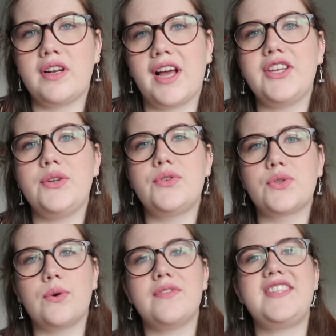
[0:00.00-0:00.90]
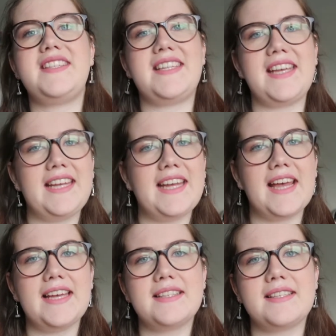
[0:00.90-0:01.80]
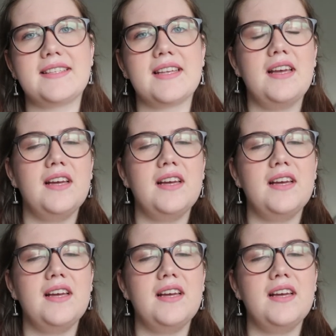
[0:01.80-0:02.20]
like, you sort of see his